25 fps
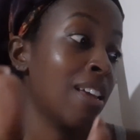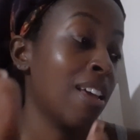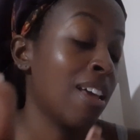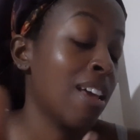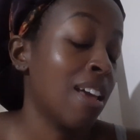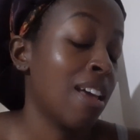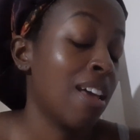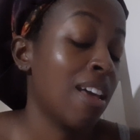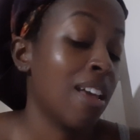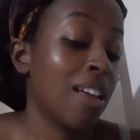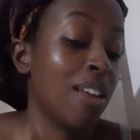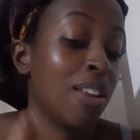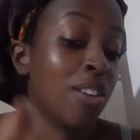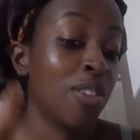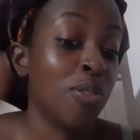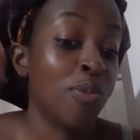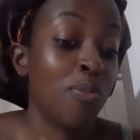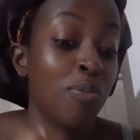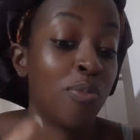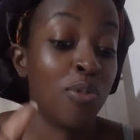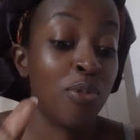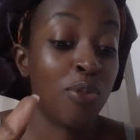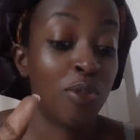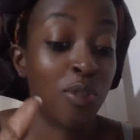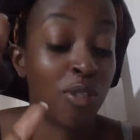and
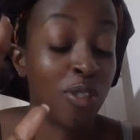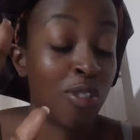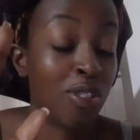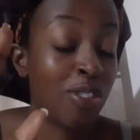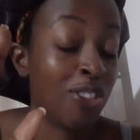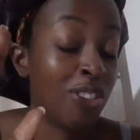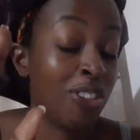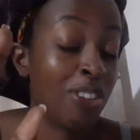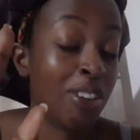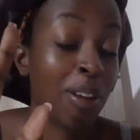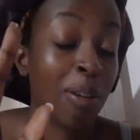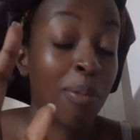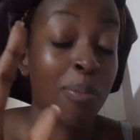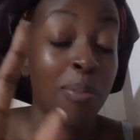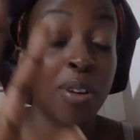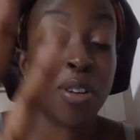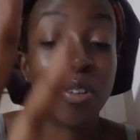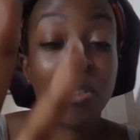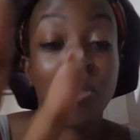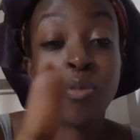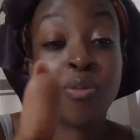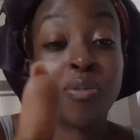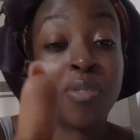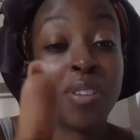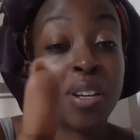put on a
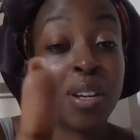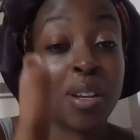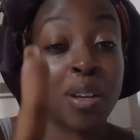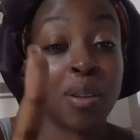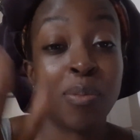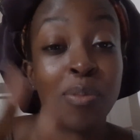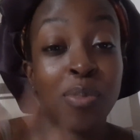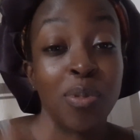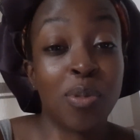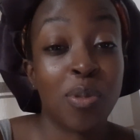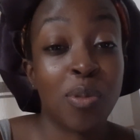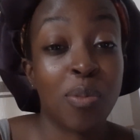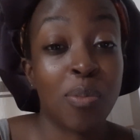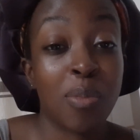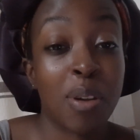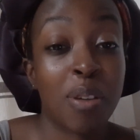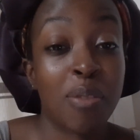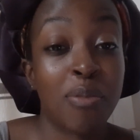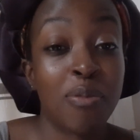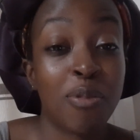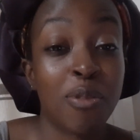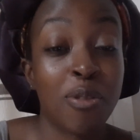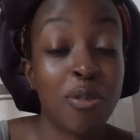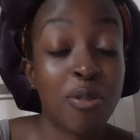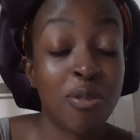bunch of alarms on my
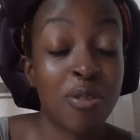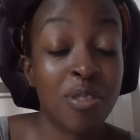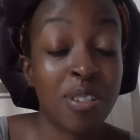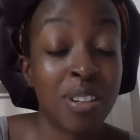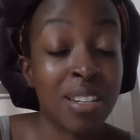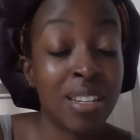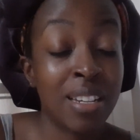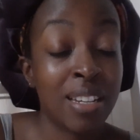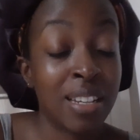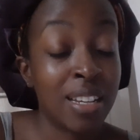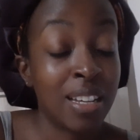phone,